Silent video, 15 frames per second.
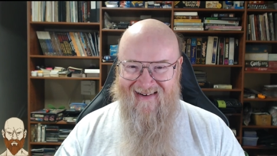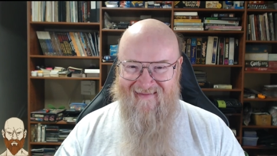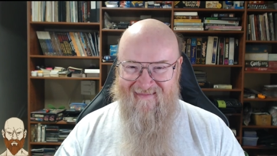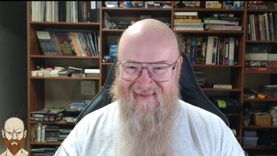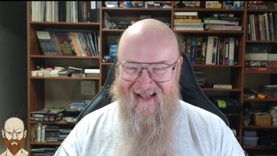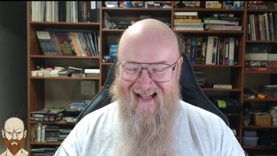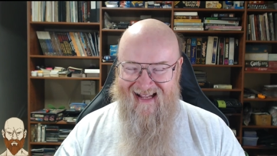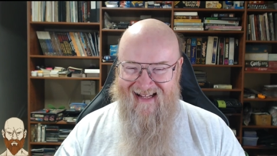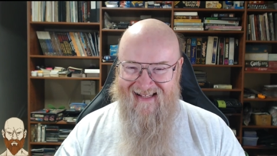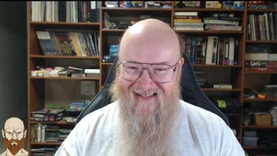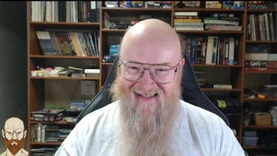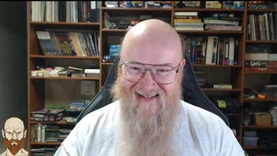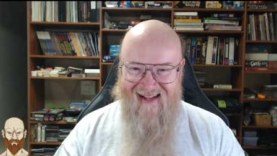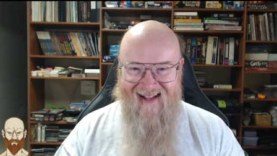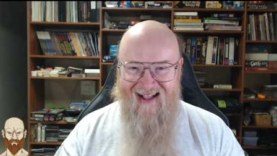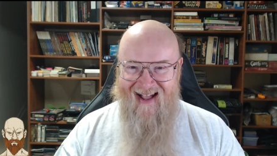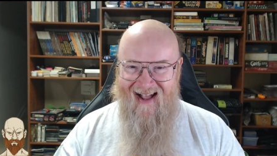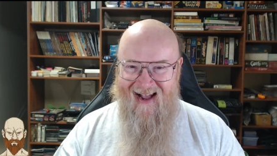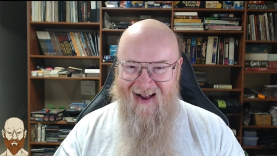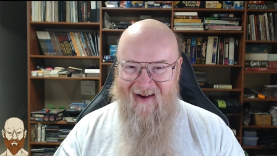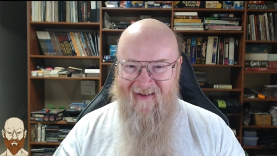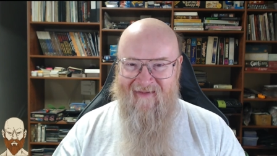beans
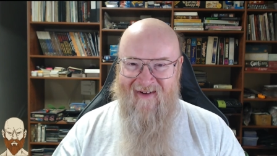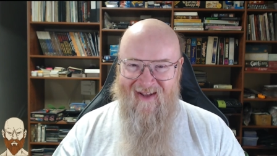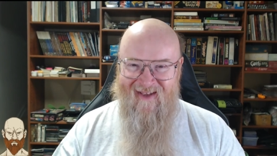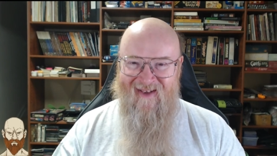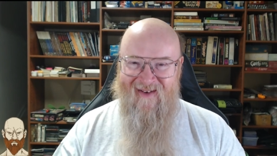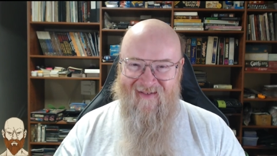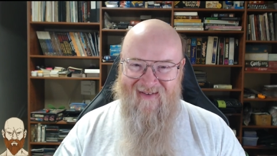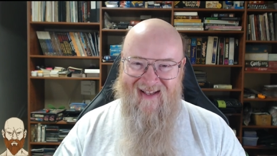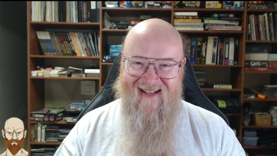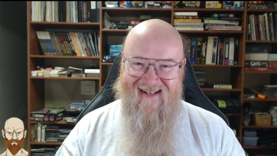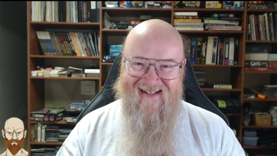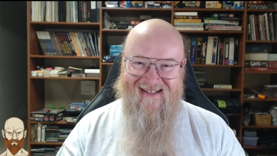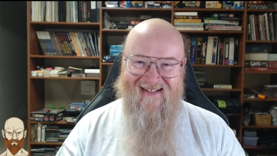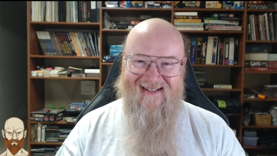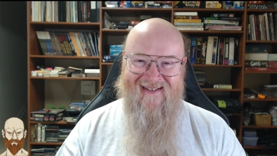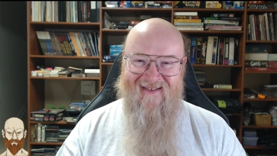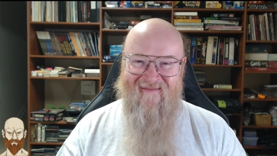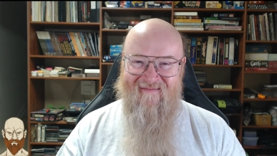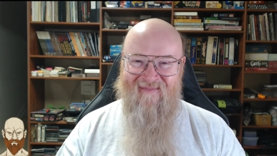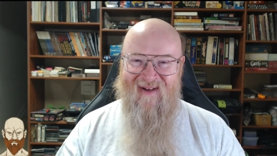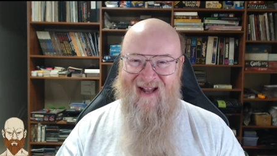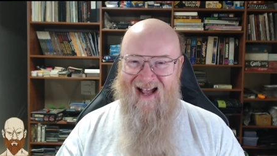after you've eaten some
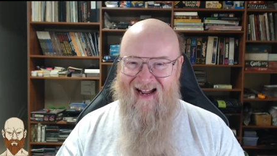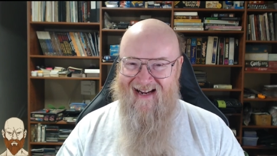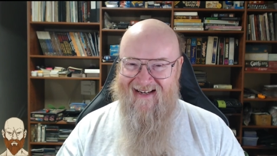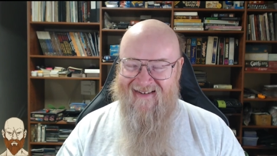blight.